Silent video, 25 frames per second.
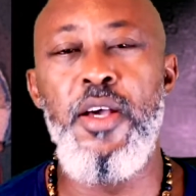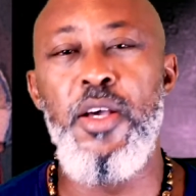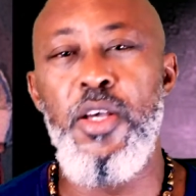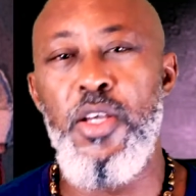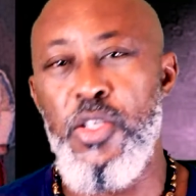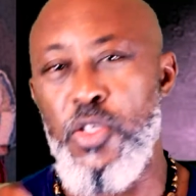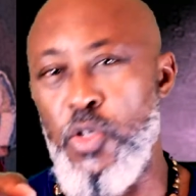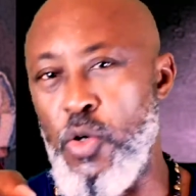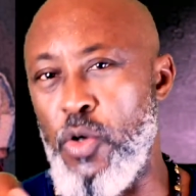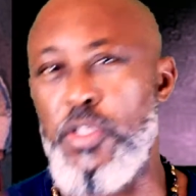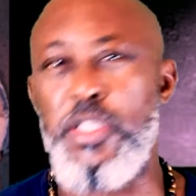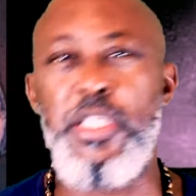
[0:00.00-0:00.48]

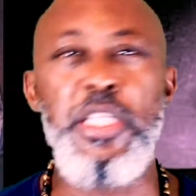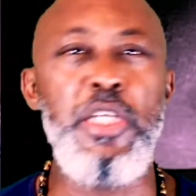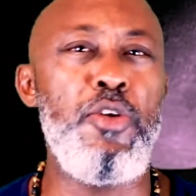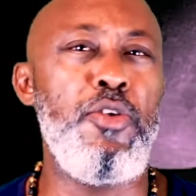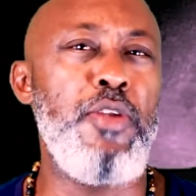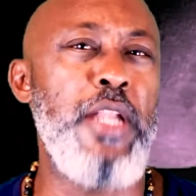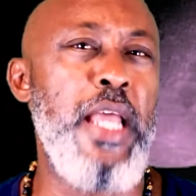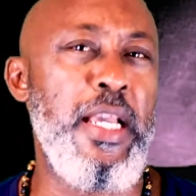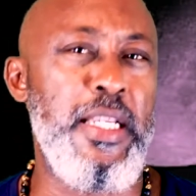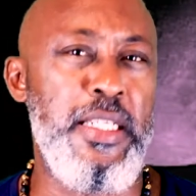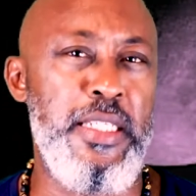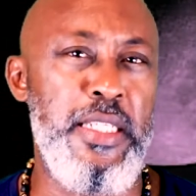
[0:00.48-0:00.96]
So see you
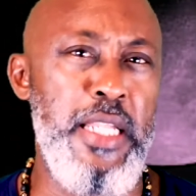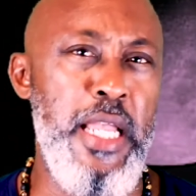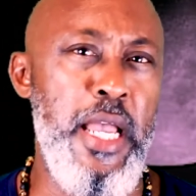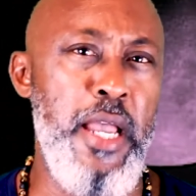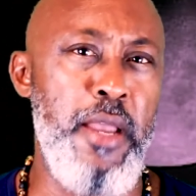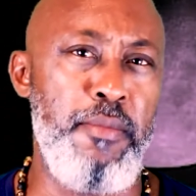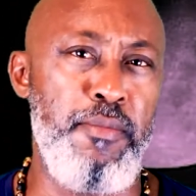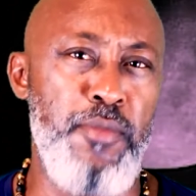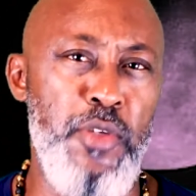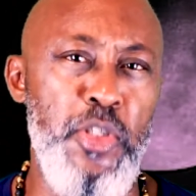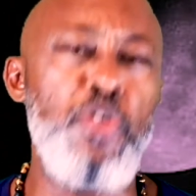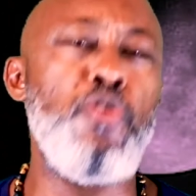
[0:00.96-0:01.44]
next
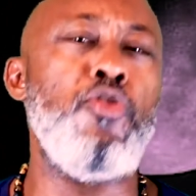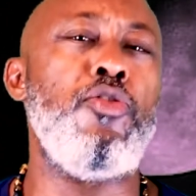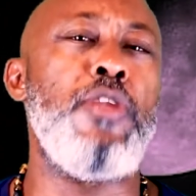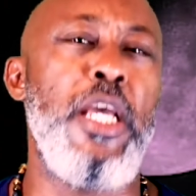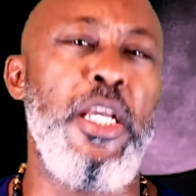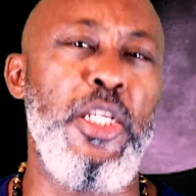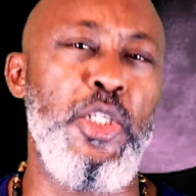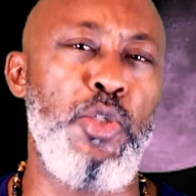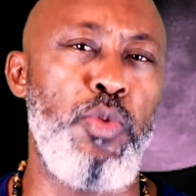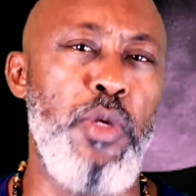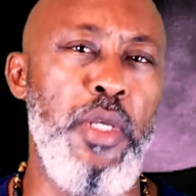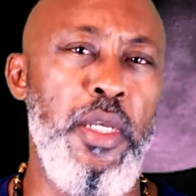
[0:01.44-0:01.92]
time. See you
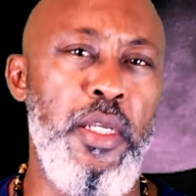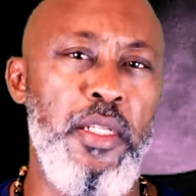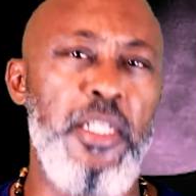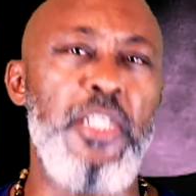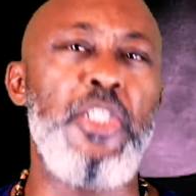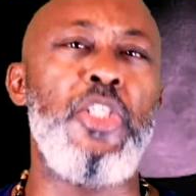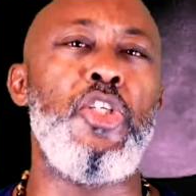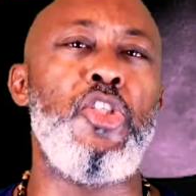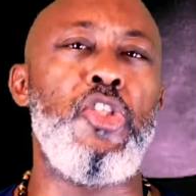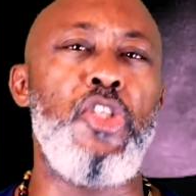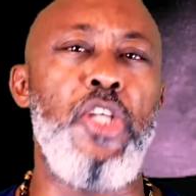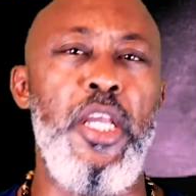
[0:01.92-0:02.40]
next week.
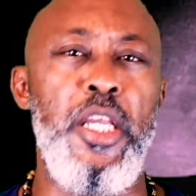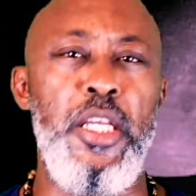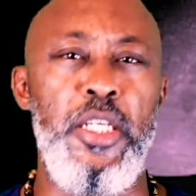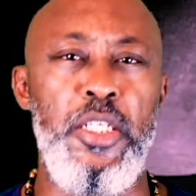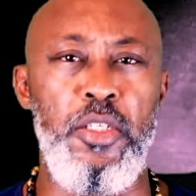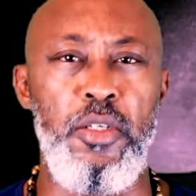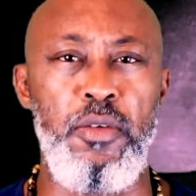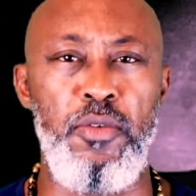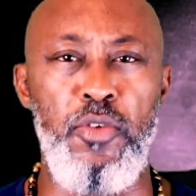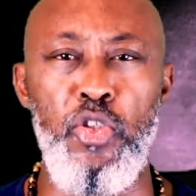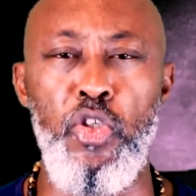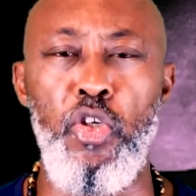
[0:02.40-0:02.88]
This is
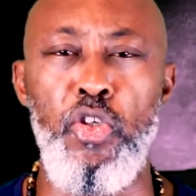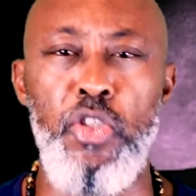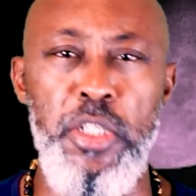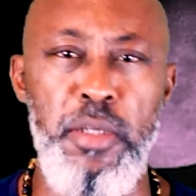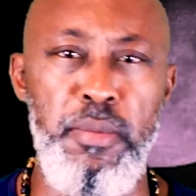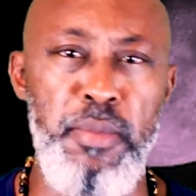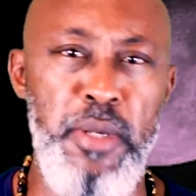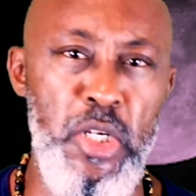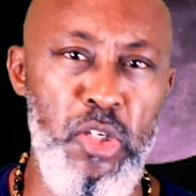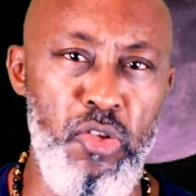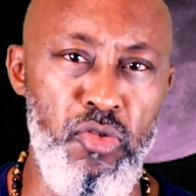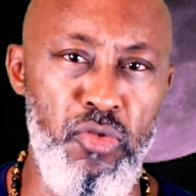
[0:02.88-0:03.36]
Jakes from John J
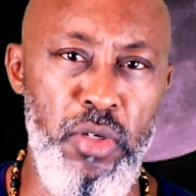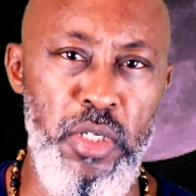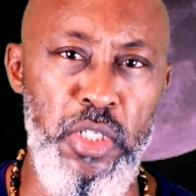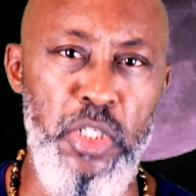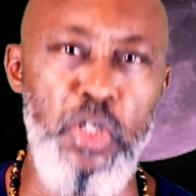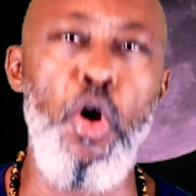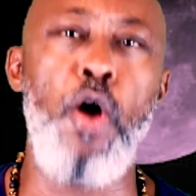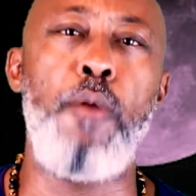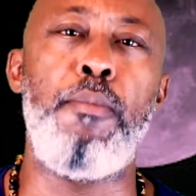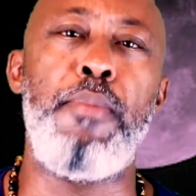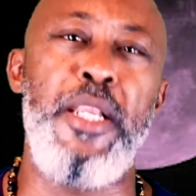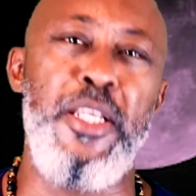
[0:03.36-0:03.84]
Ministries.
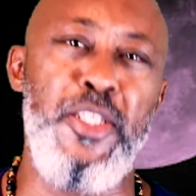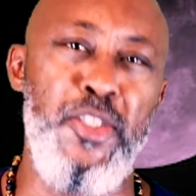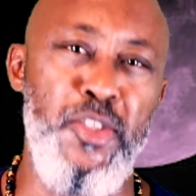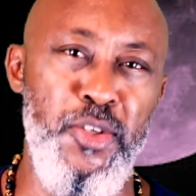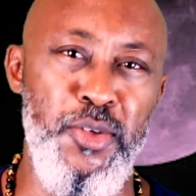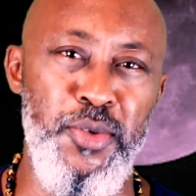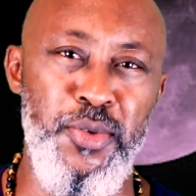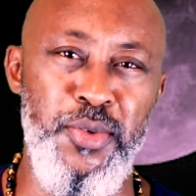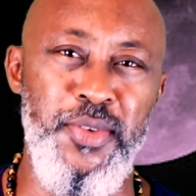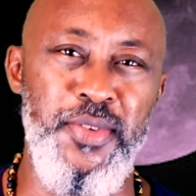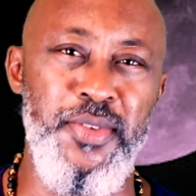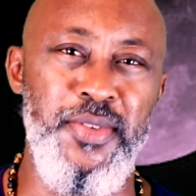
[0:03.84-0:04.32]
God bless
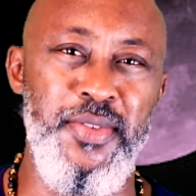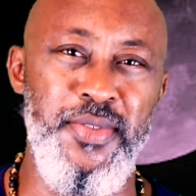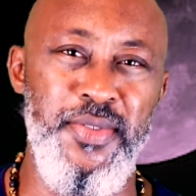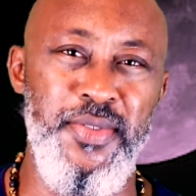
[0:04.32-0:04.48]
you.